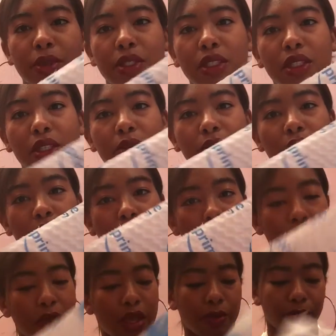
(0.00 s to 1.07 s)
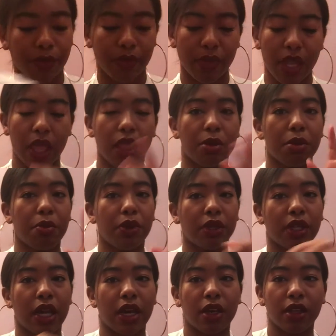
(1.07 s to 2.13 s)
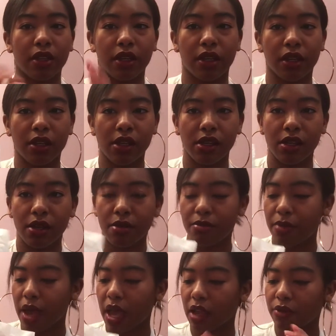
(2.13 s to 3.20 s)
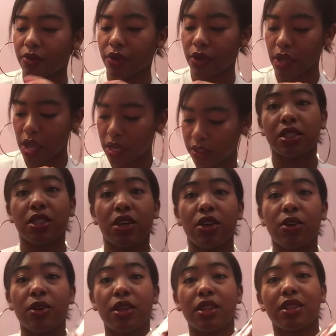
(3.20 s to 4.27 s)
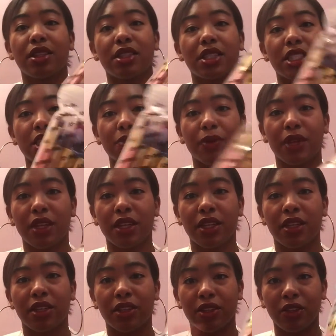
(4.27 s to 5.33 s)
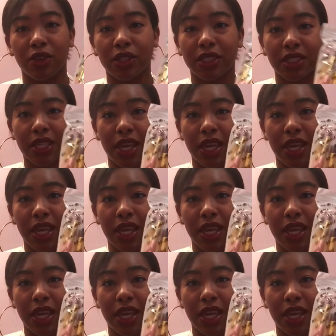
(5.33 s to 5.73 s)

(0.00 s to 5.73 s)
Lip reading: Basically what they come in, and let me pull it out of the bag for you guys. So this is what it looks